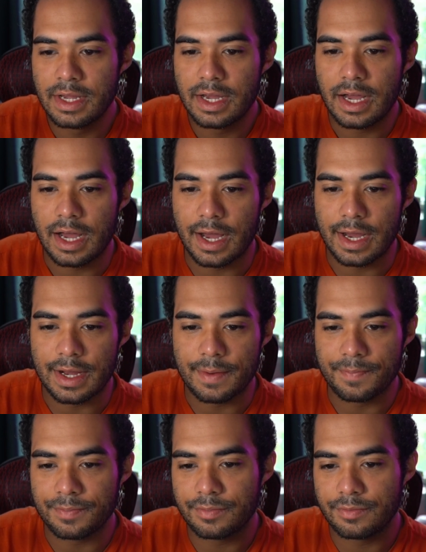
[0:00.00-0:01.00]

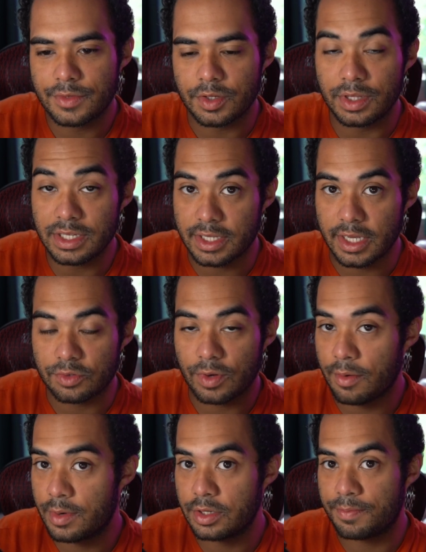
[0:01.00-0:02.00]
So in this case, what
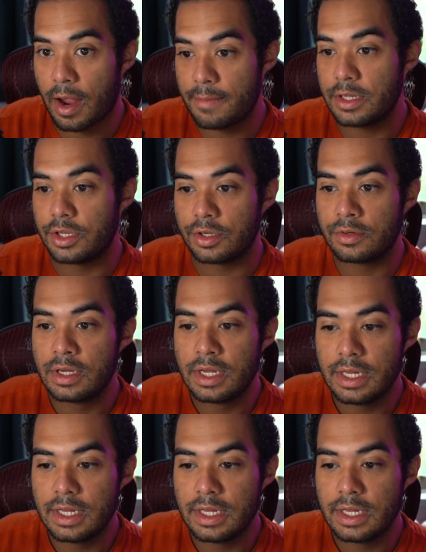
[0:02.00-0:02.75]
I'm going to probably do